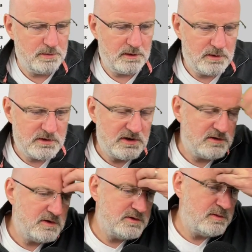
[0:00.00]
You probably want to
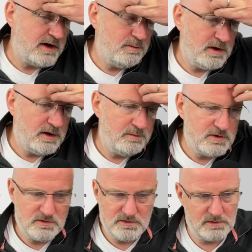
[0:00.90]
change those around, but
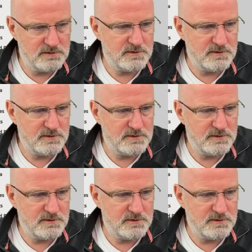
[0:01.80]
I'm just doing